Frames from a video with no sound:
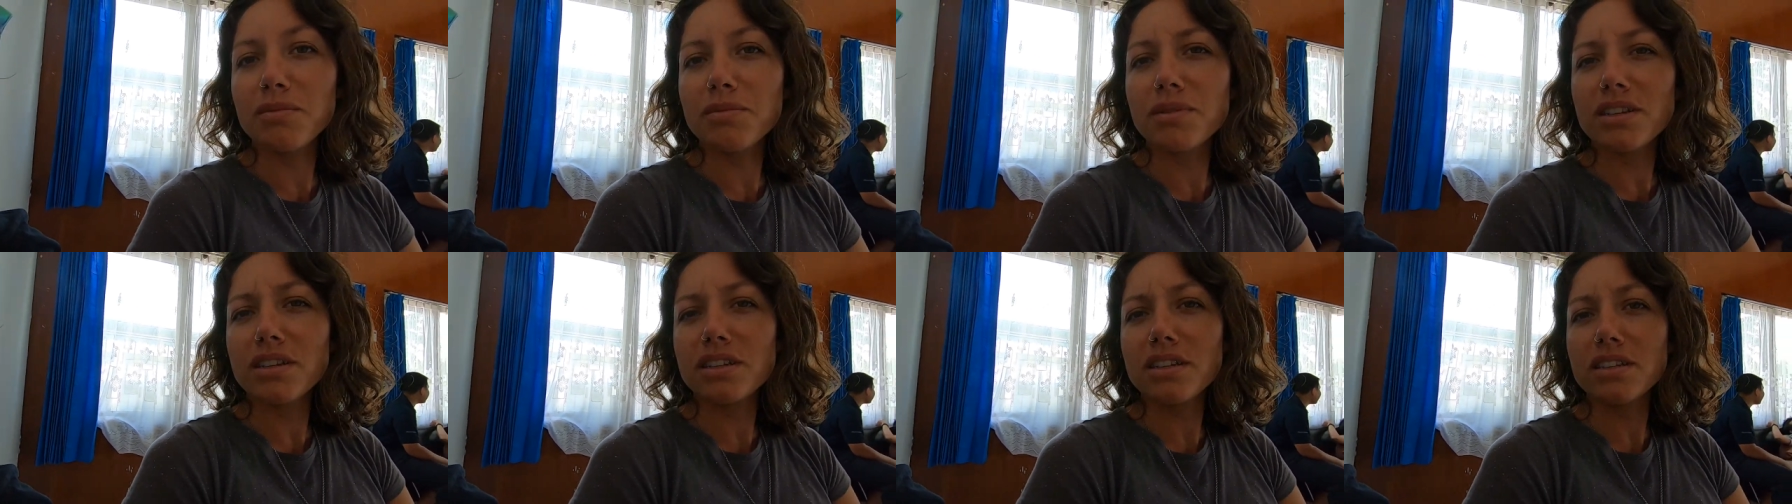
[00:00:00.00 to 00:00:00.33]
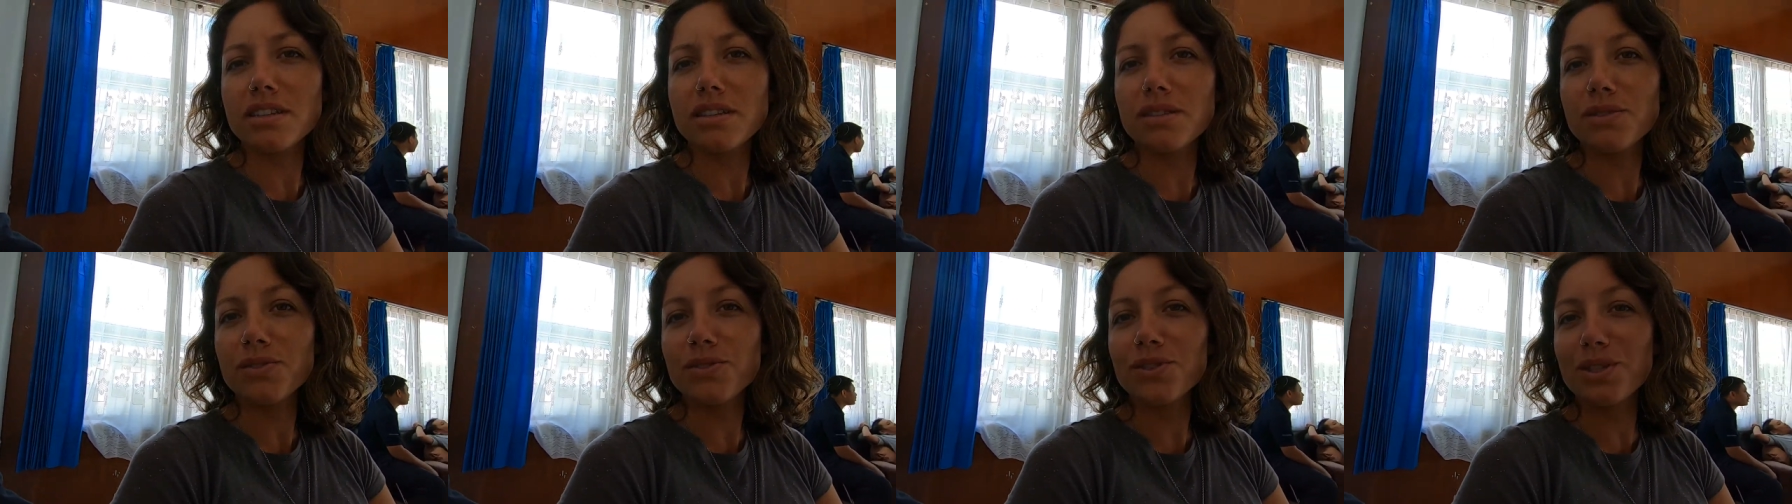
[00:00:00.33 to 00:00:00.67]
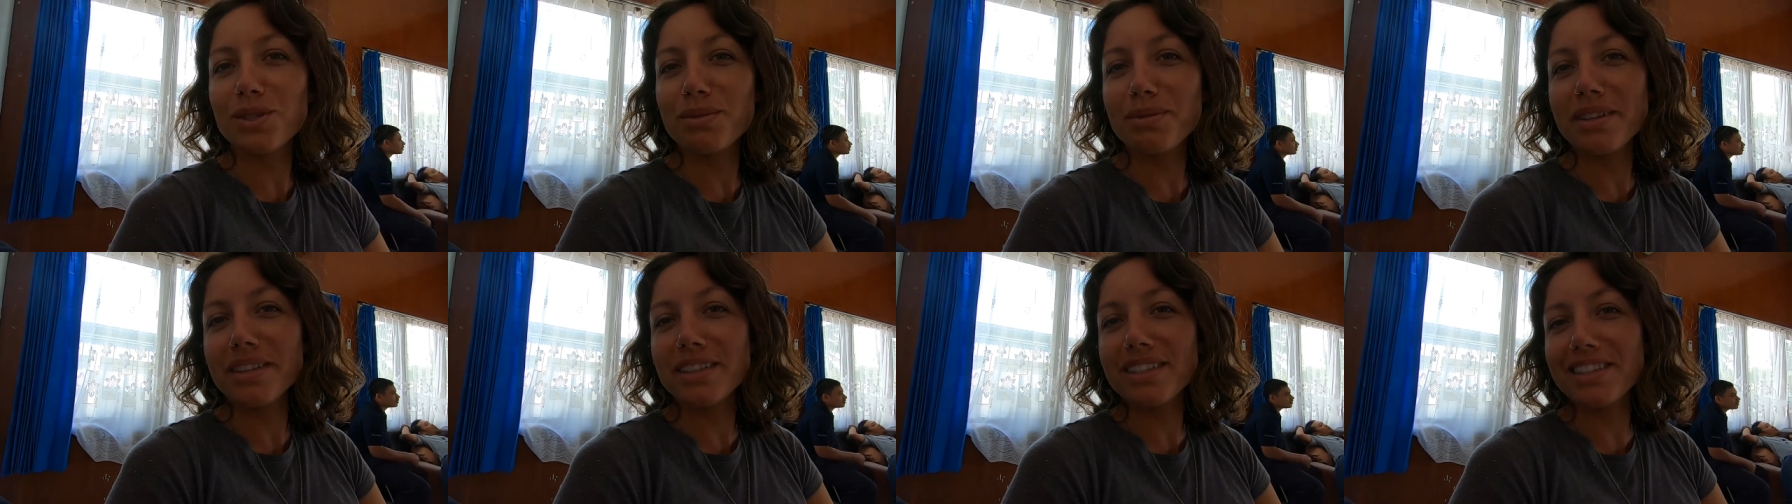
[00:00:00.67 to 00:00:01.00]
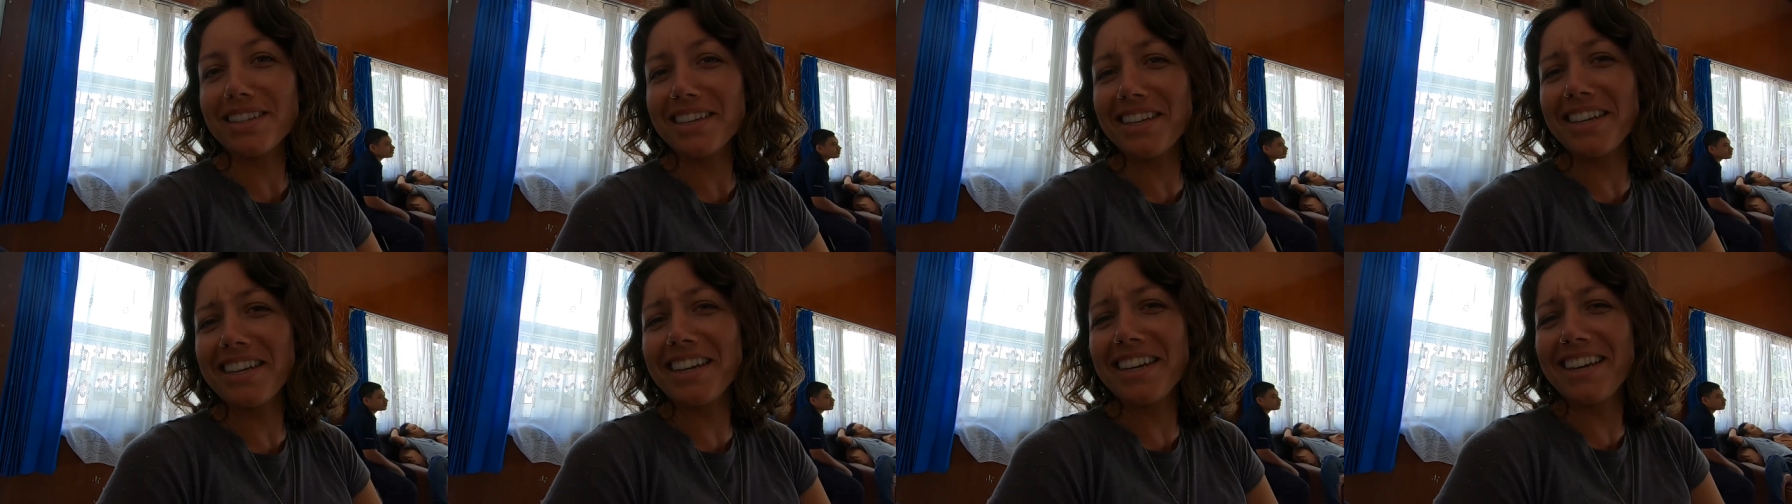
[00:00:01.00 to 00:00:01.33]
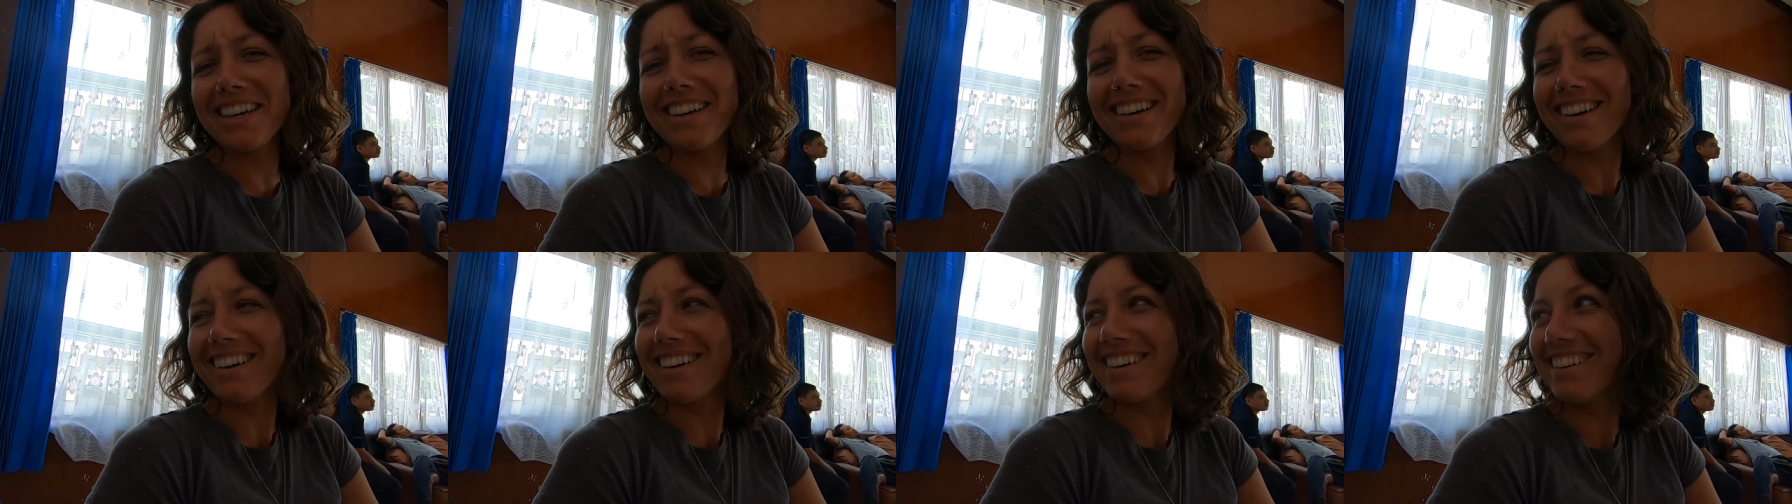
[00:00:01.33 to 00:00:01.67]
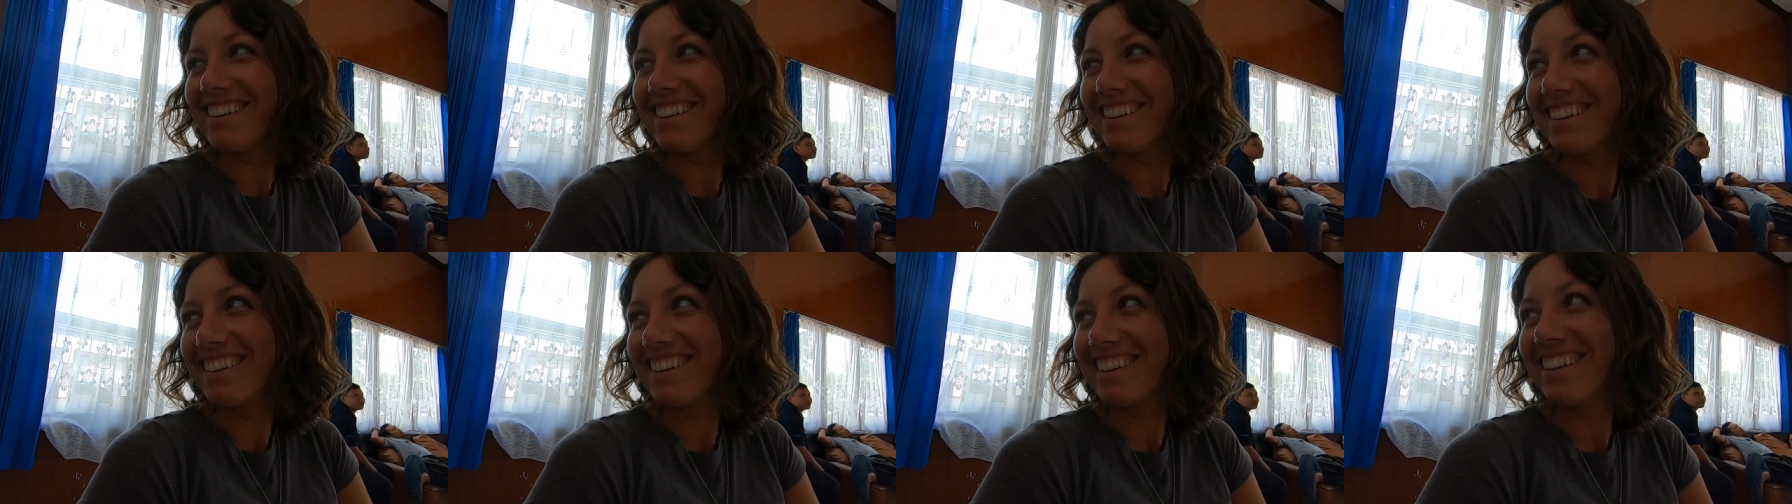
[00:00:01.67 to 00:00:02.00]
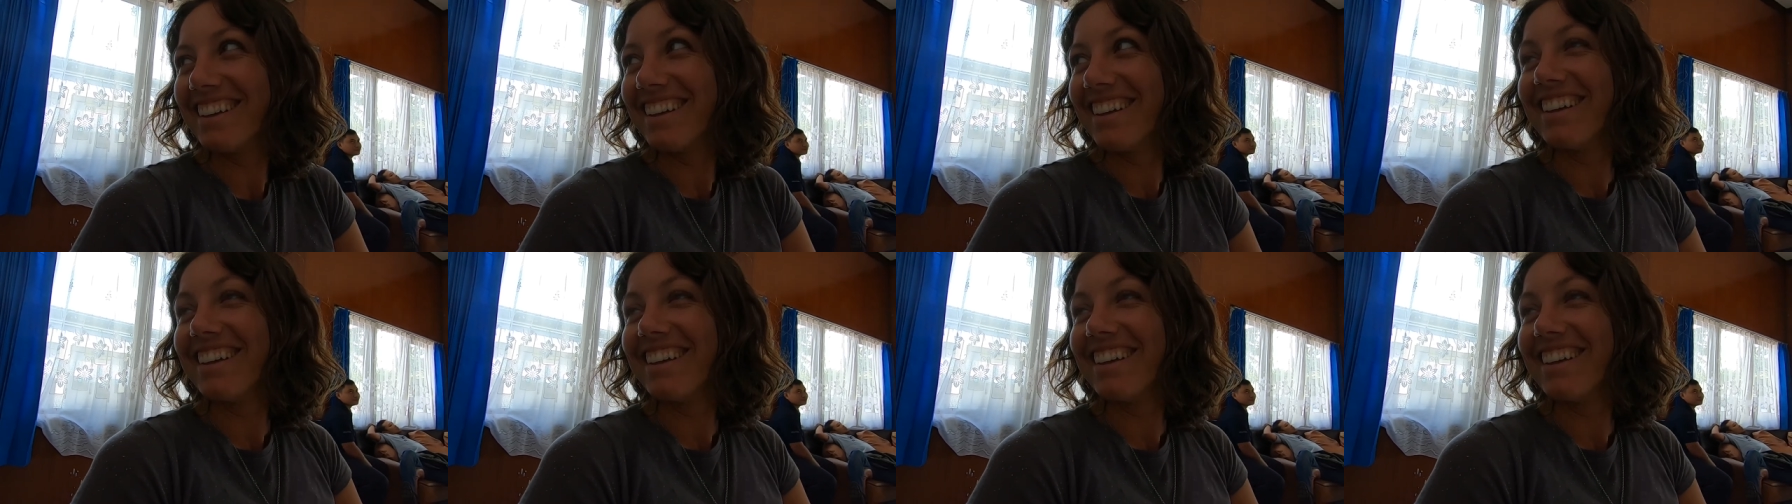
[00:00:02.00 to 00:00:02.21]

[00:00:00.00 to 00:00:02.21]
minutes. We've just been sitting here.